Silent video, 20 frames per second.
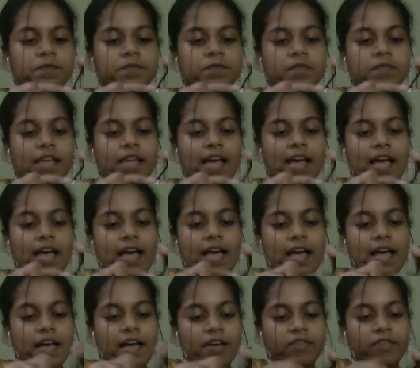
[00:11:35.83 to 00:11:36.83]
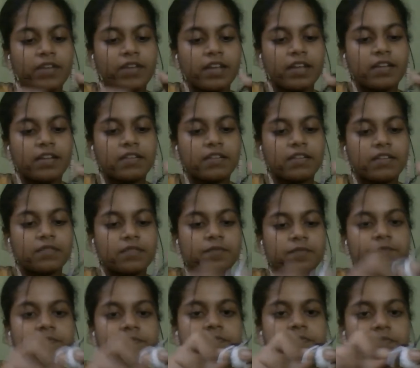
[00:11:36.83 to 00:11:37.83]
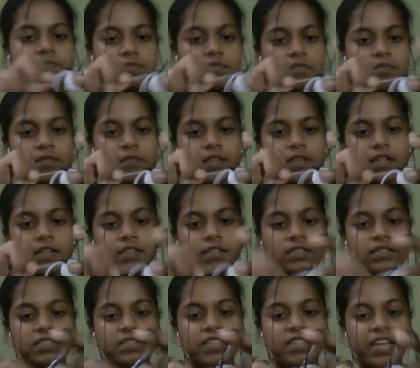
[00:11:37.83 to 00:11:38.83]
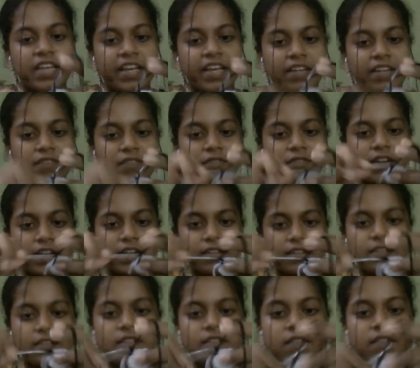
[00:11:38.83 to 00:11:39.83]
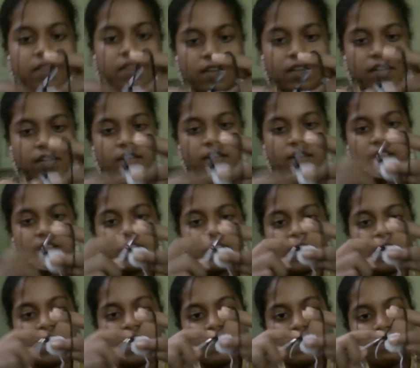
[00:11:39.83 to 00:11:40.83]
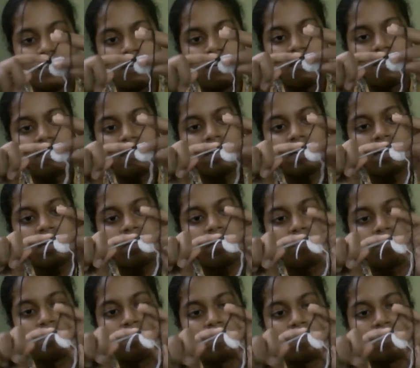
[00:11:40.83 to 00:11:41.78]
Wait. Chain 1, yarn over, put through this.